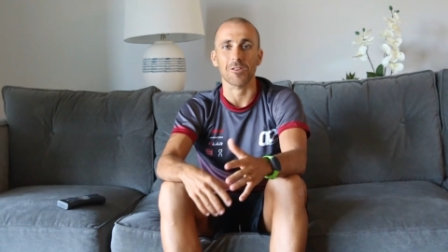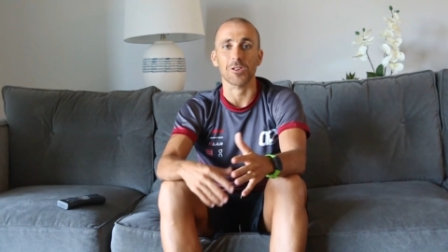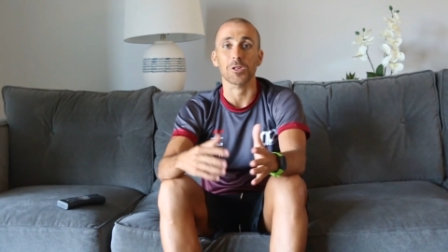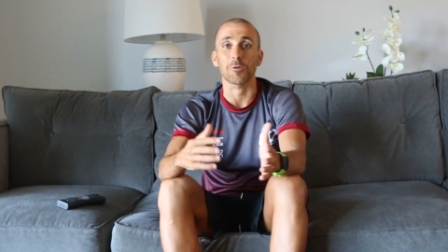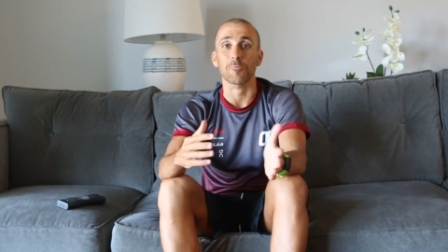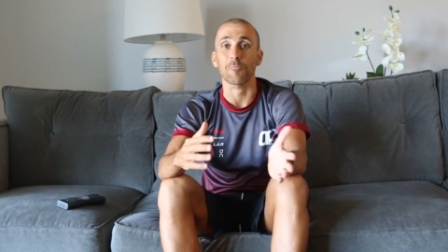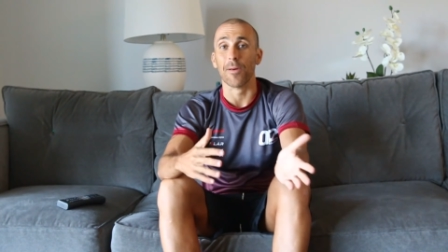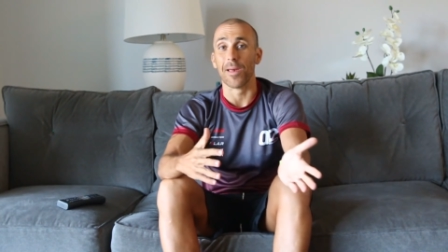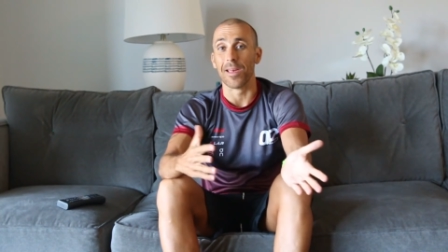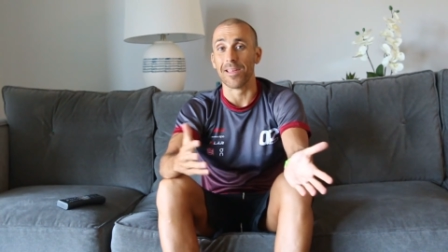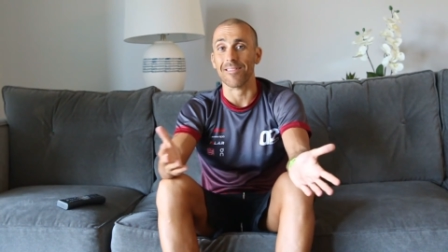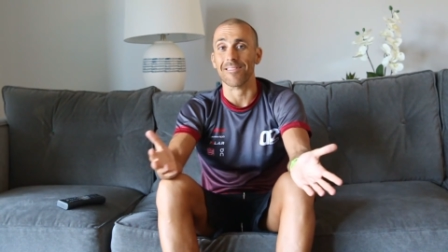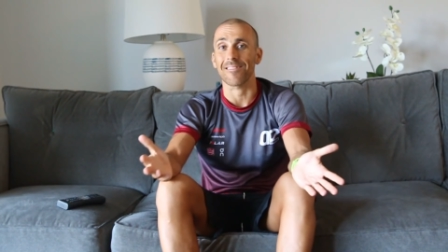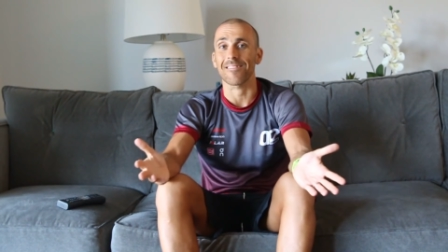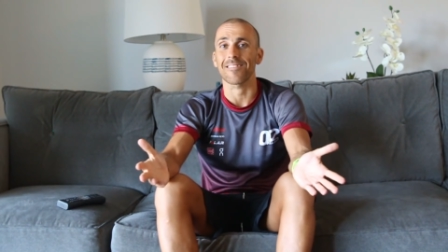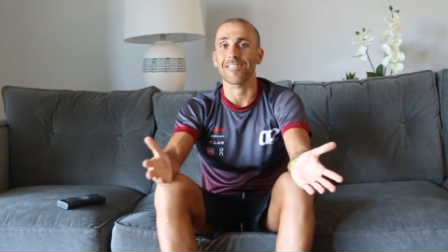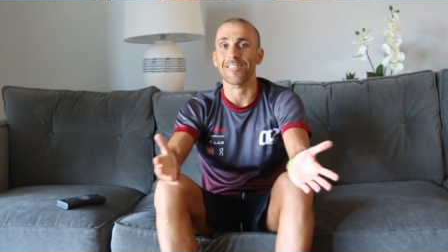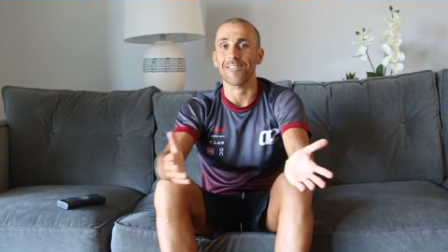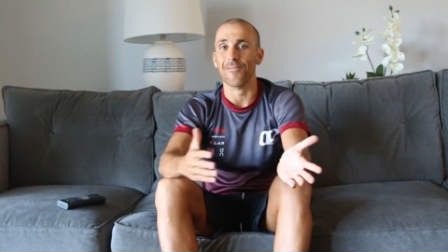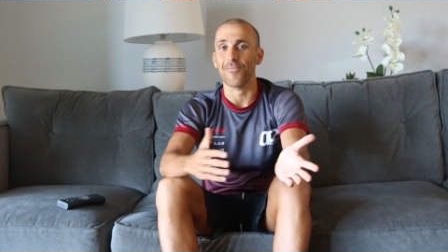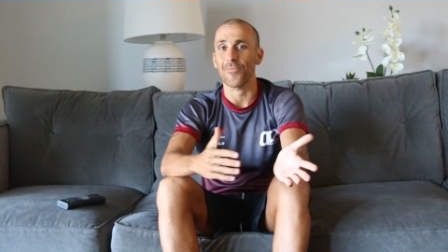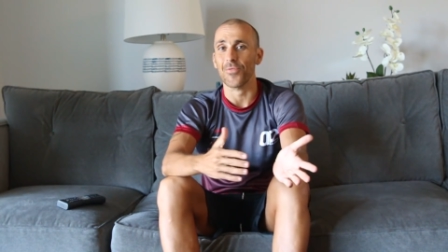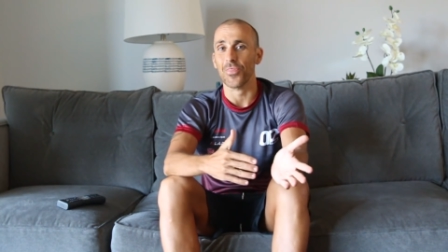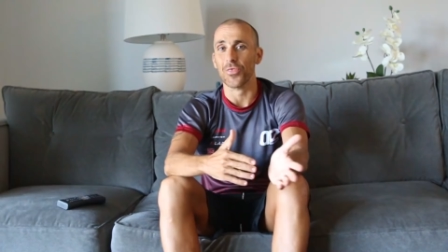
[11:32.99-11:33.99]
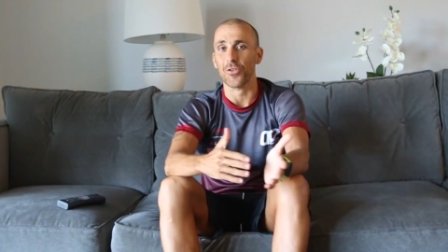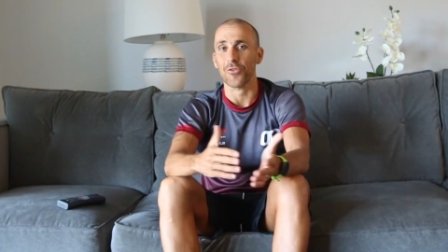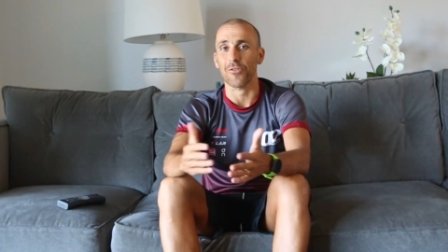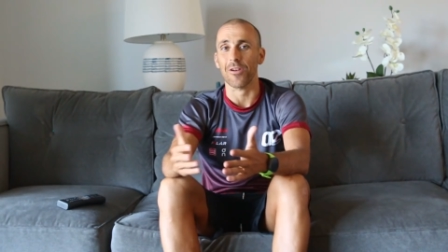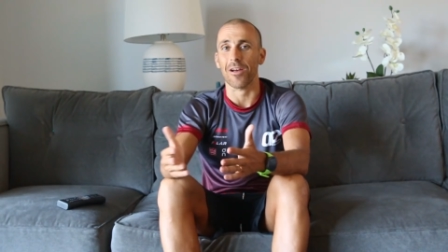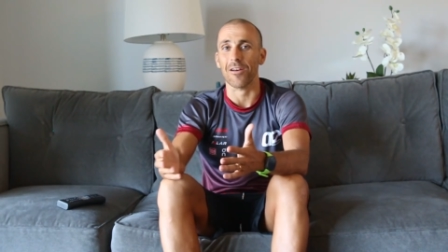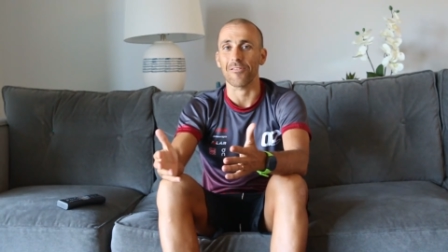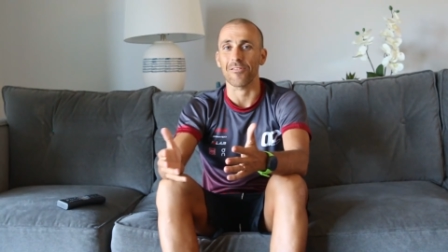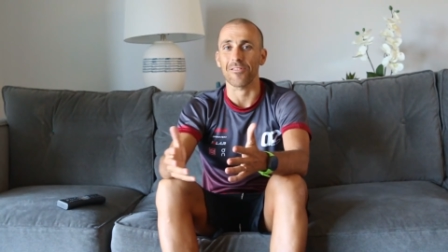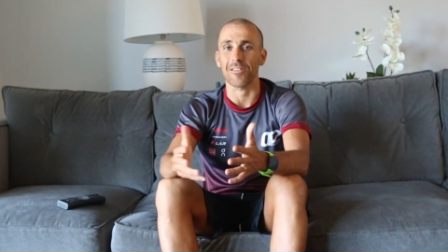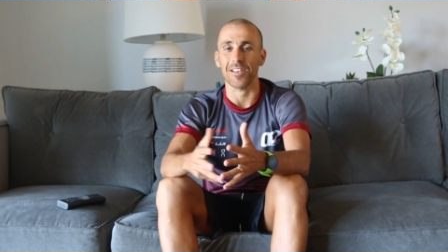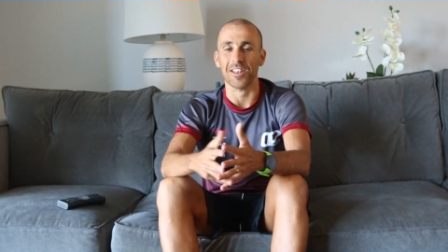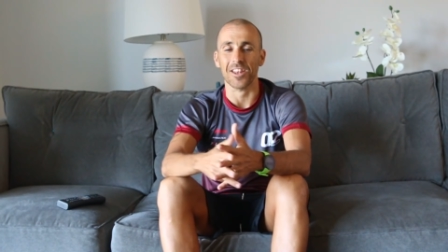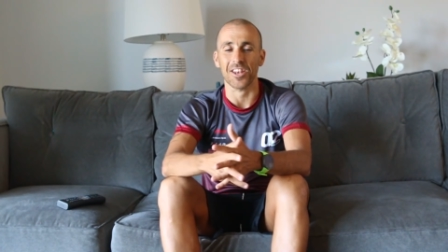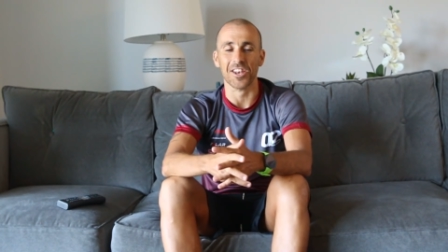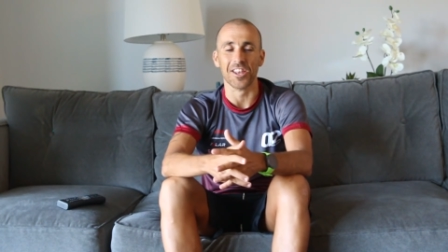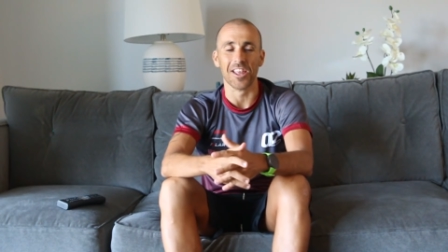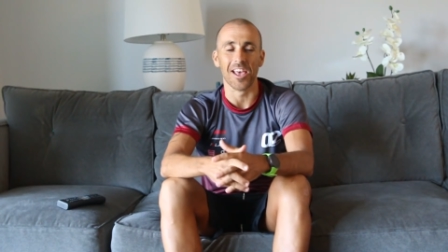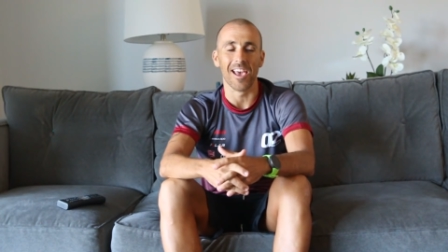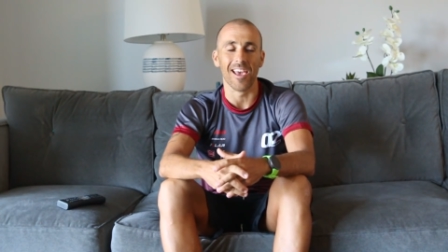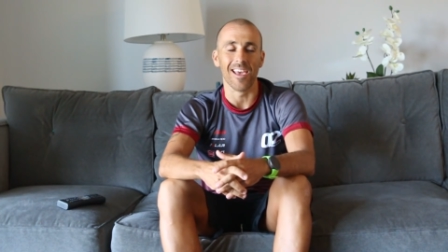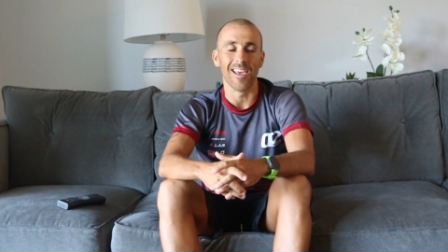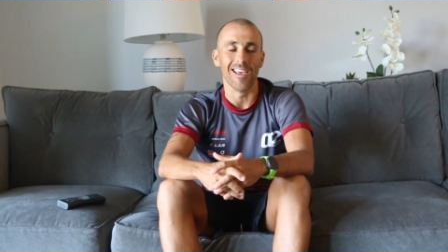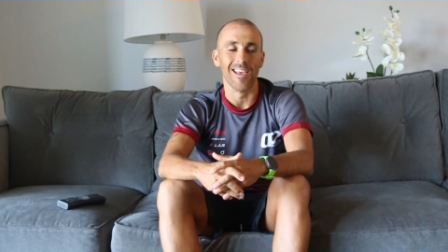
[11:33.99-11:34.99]
to spend throughout
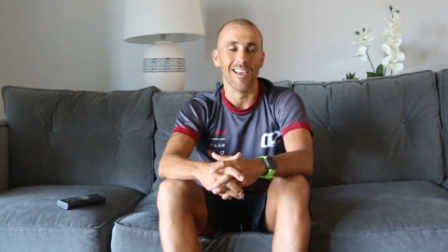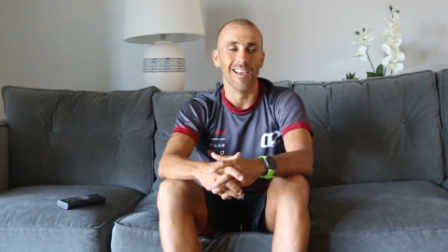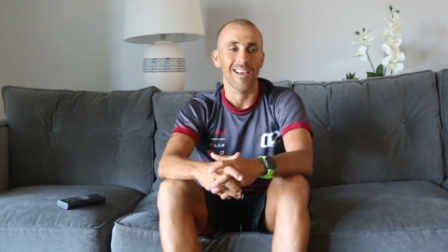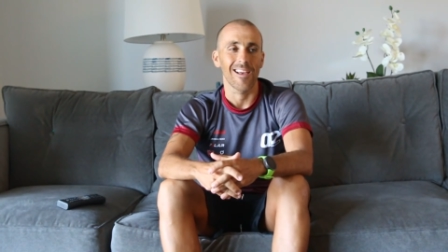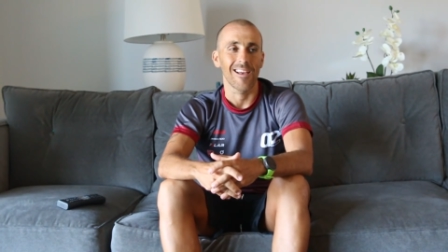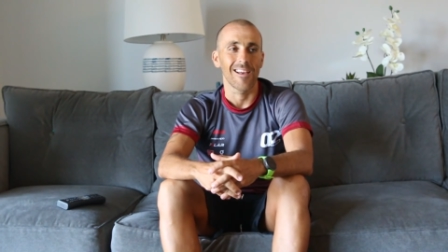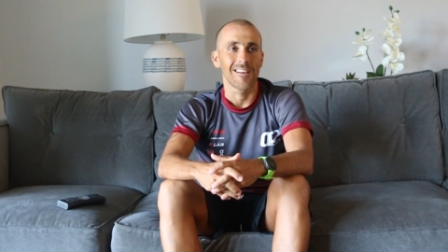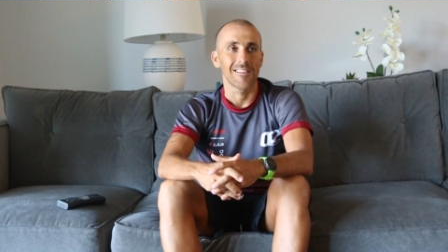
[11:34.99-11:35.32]
each day.